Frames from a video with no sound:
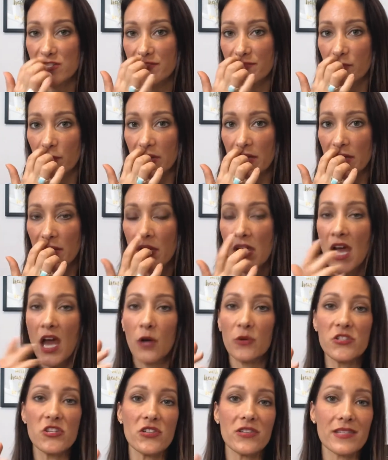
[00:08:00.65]
for you. I
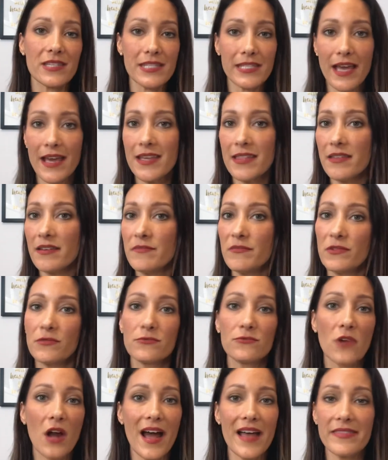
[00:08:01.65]
want you to say them,
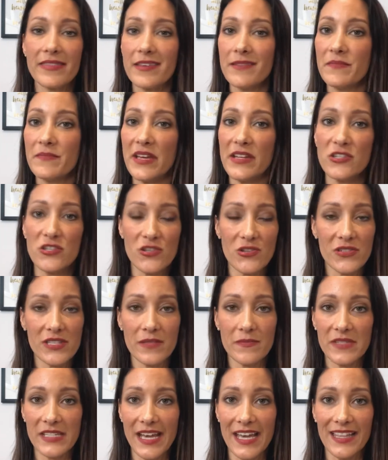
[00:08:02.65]
write them, and use
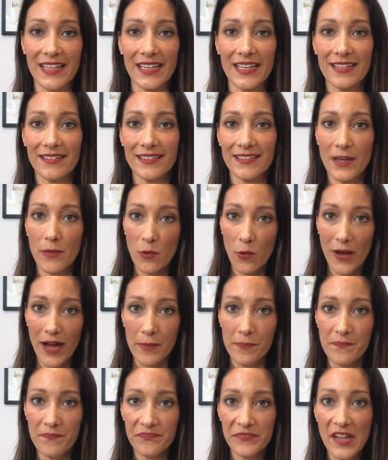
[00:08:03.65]
them daily. Number
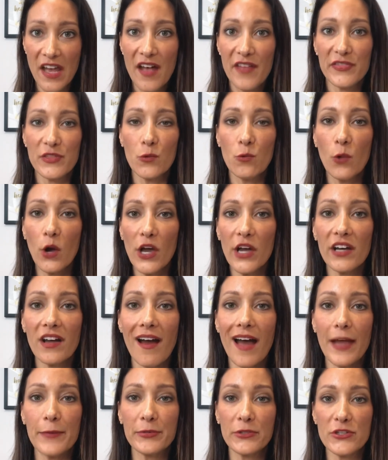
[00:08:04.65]
1, the work
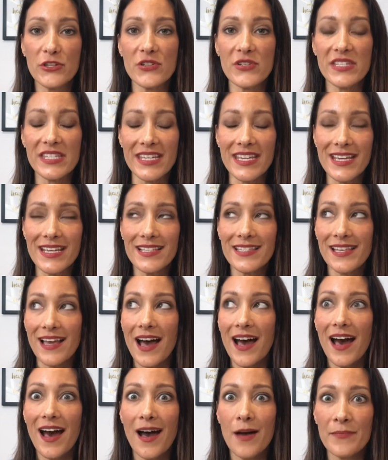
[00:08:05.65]
I produce is
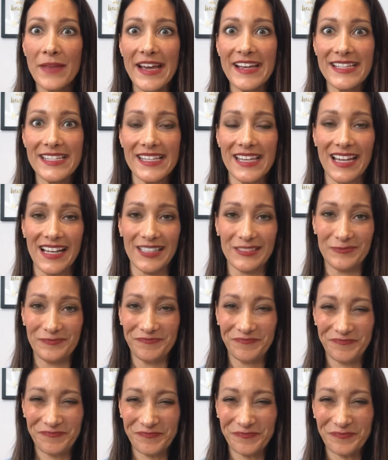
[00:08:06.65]
amazing.
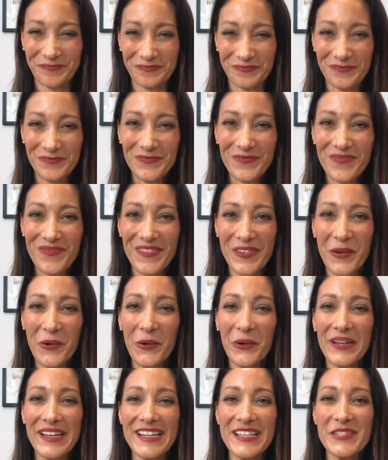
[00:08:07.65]

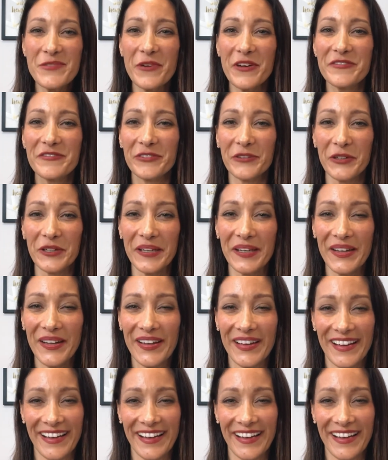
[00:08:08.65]
Or here's one for you.